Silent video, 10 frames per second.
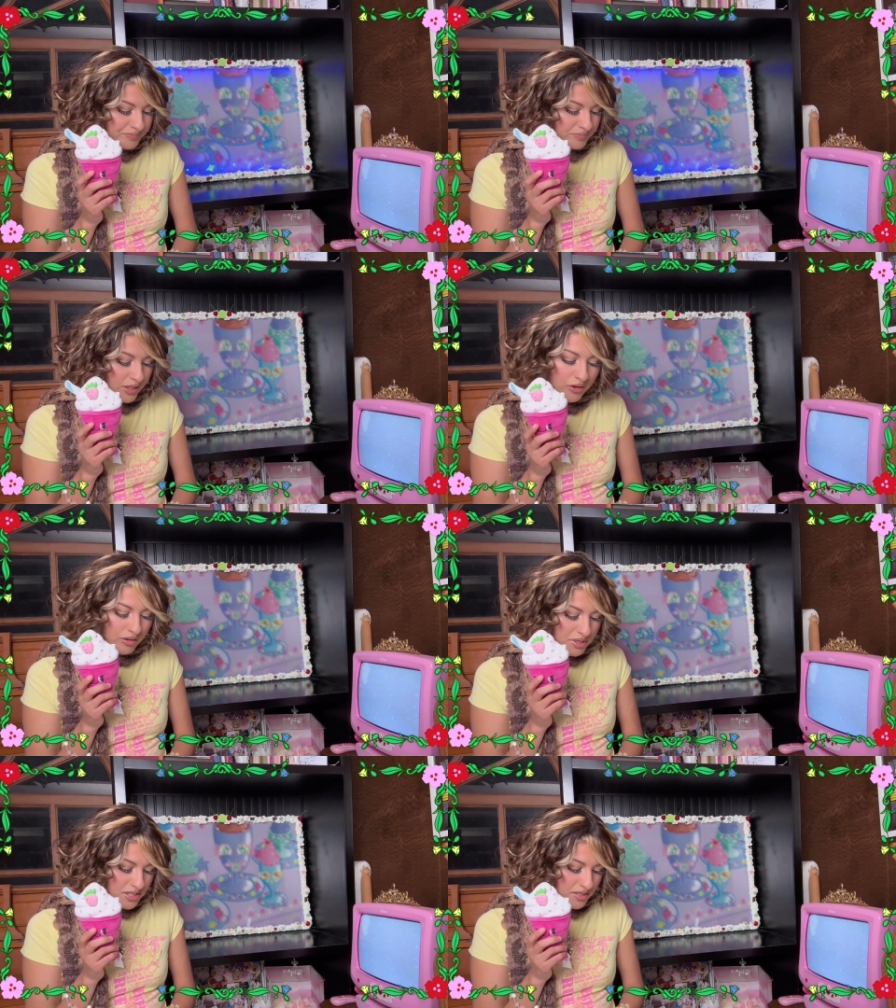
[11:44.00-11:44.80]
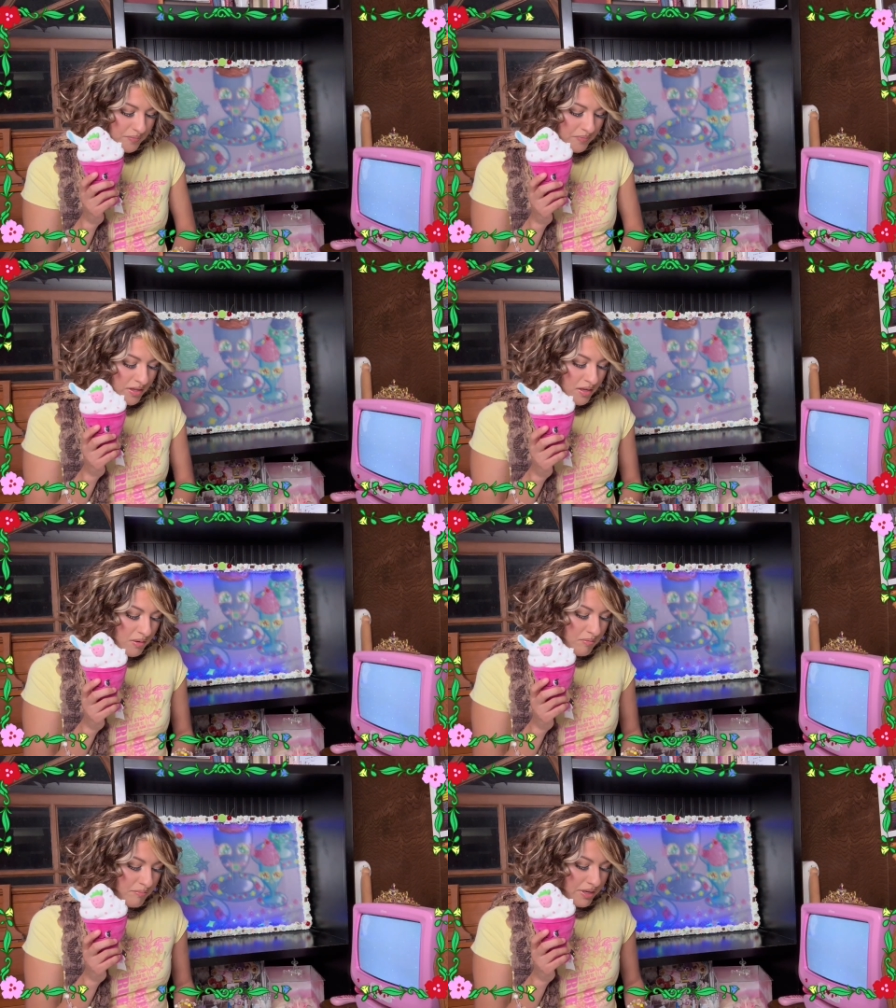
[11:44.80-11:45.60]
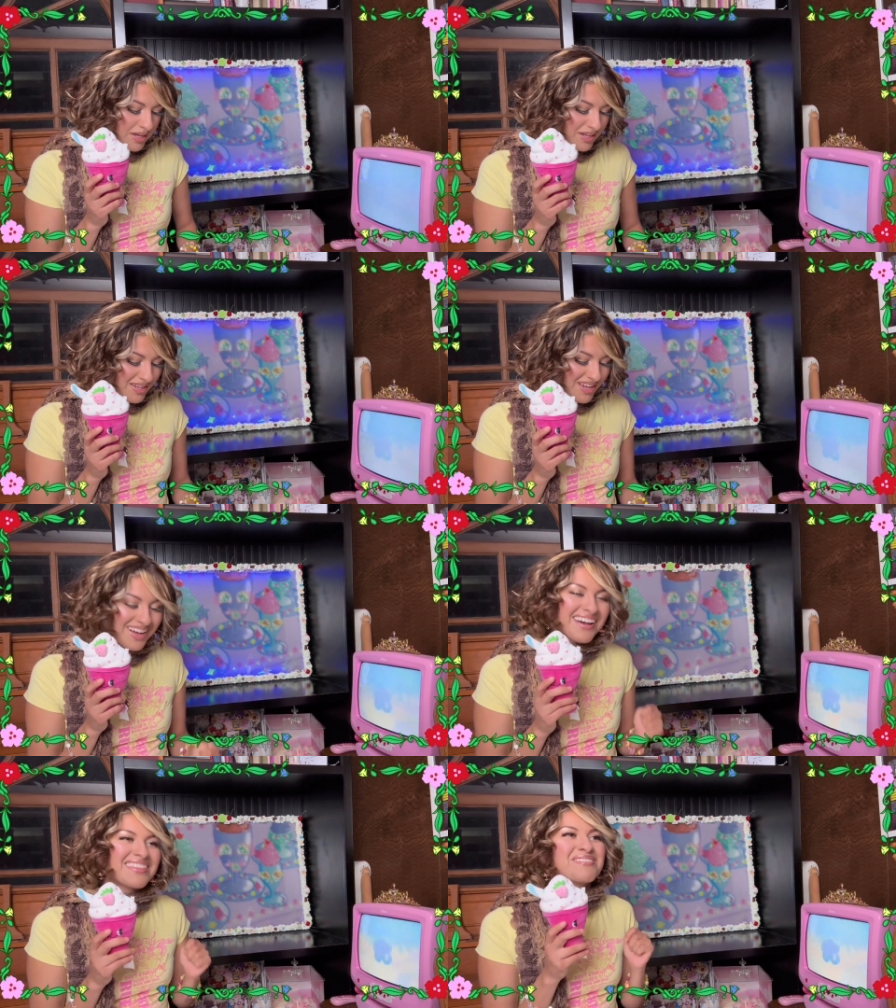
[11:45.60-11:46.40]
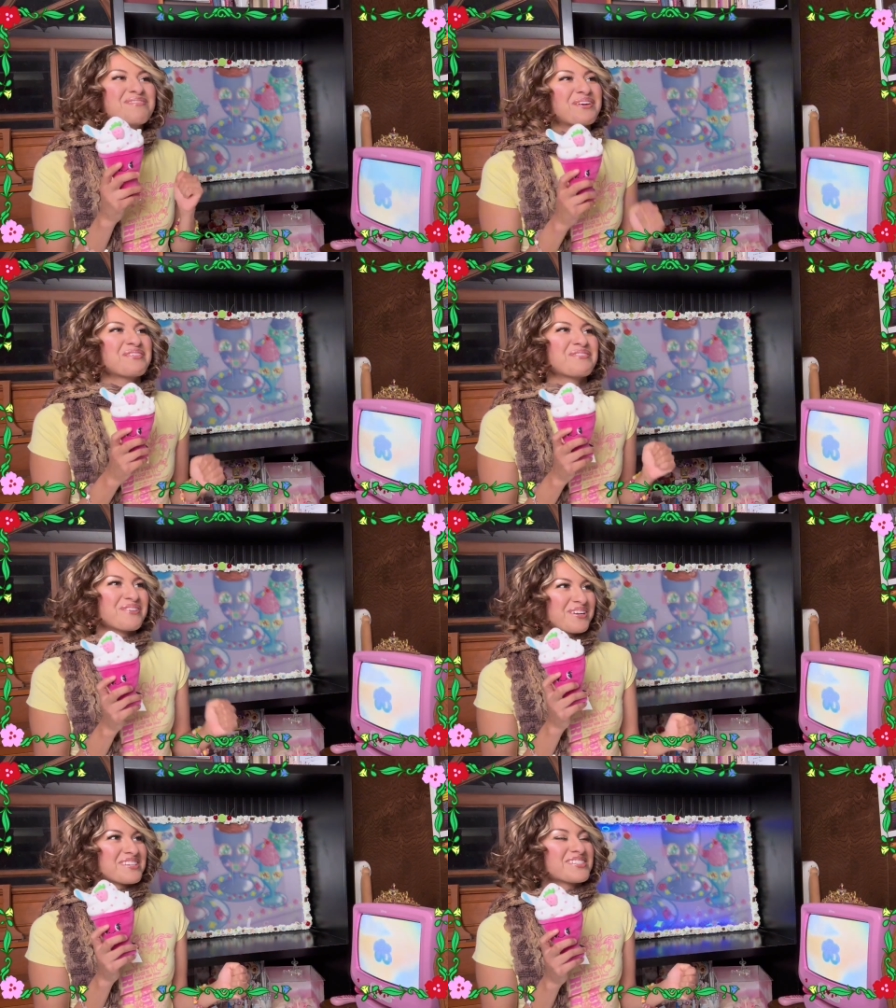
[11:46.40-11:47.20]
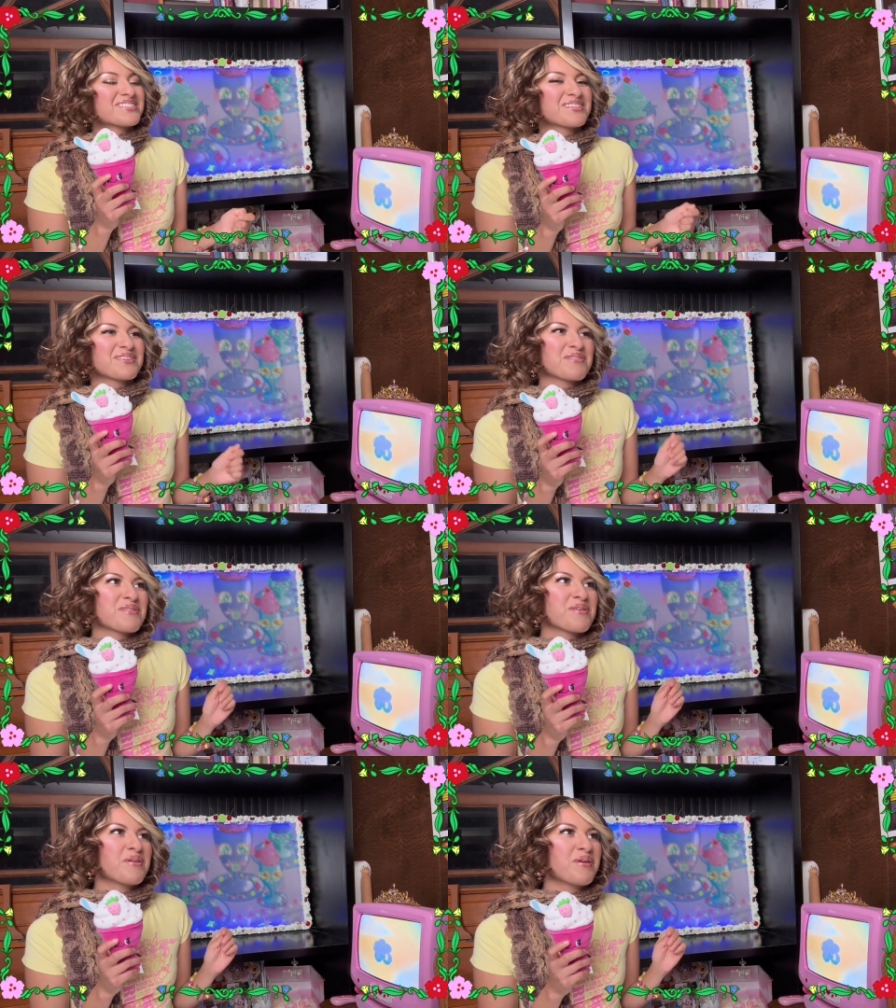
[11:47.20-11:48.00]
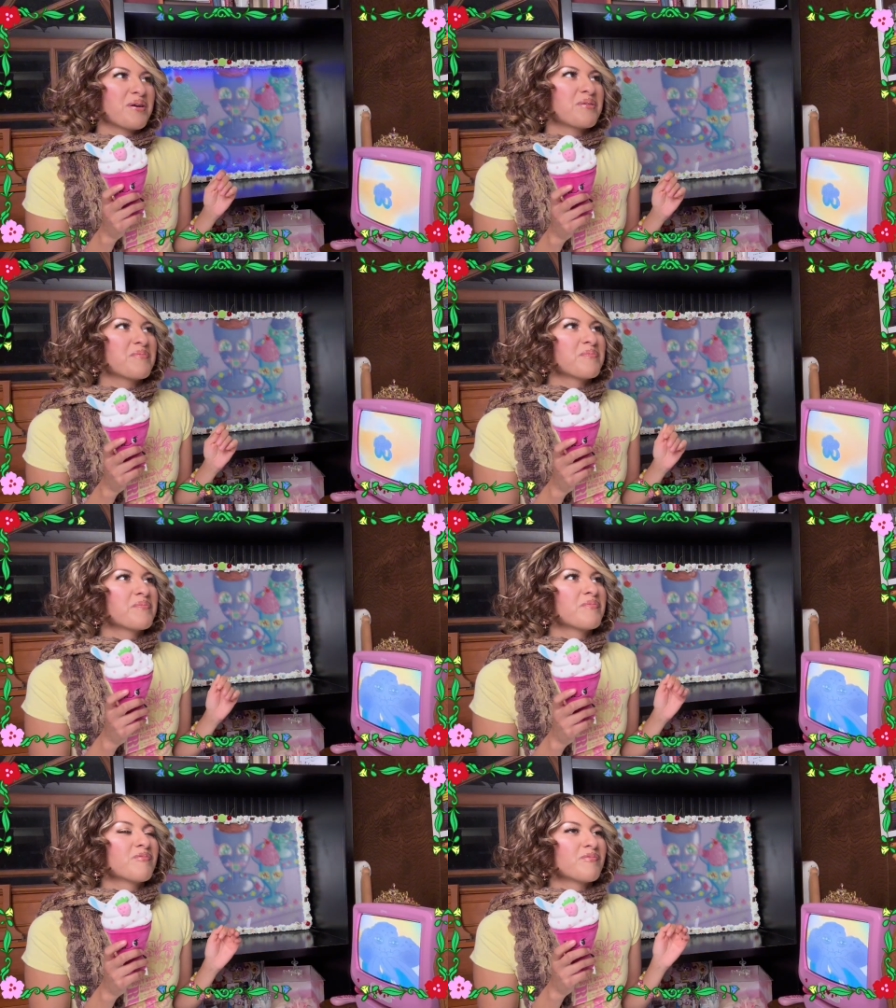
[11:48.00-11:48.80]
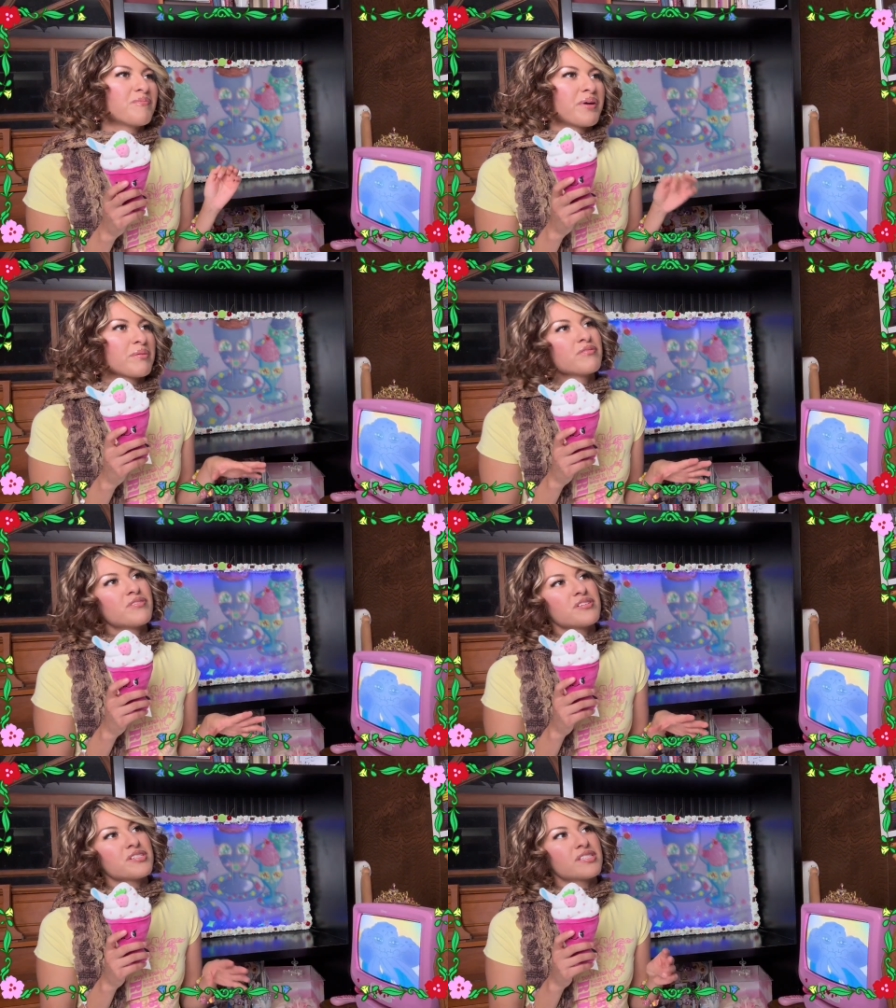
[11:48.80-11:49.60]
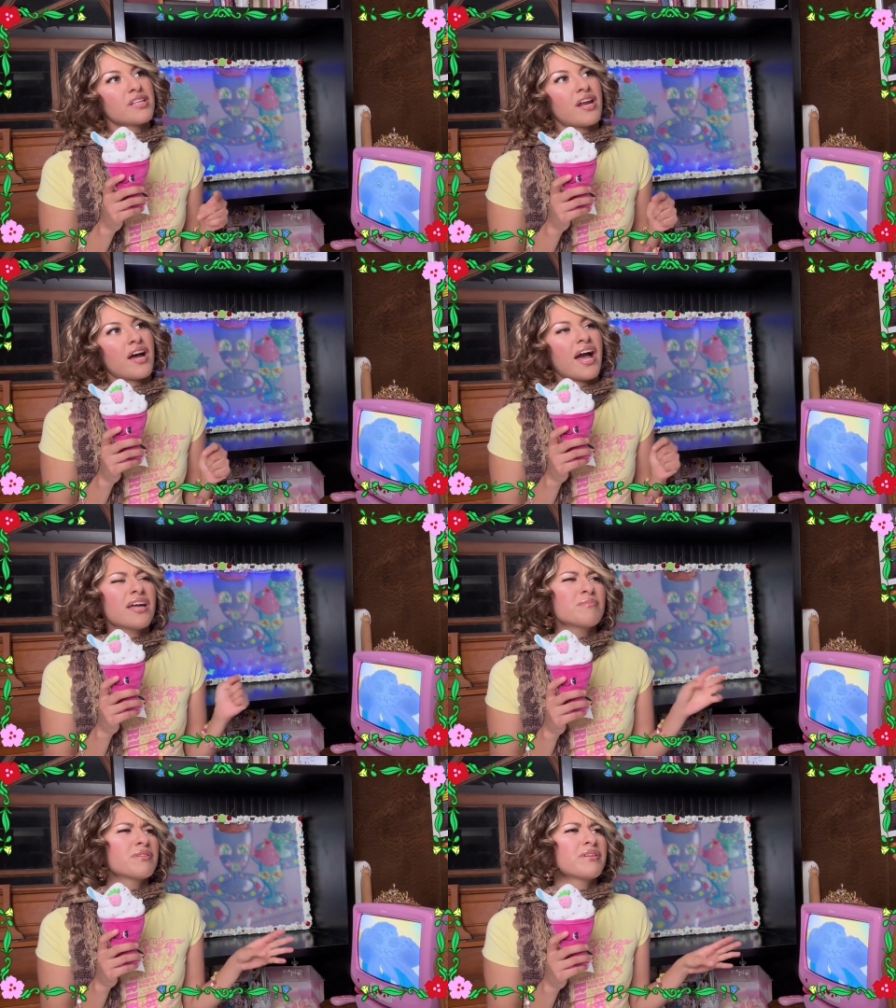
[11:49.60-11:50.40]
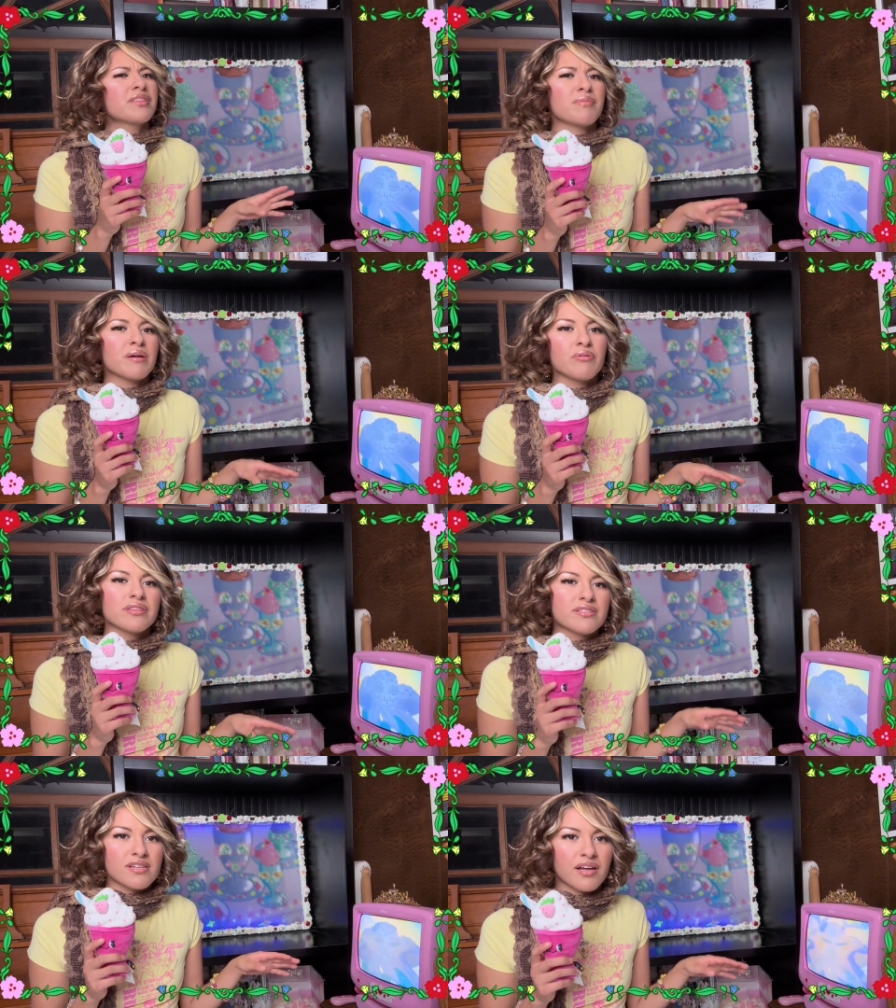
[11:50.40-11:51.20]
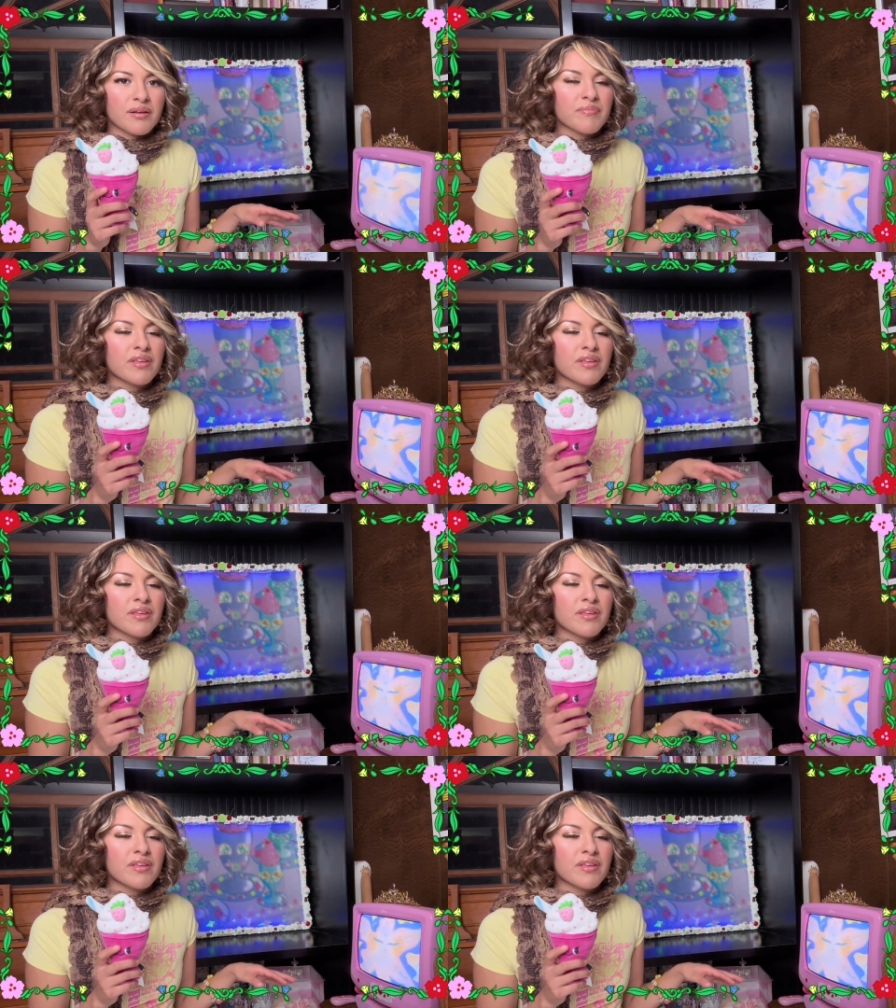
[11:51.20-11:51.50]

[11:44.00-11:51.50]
They're all amazing. But the very first Bible verse that I hadn't been reading the Bible at this time.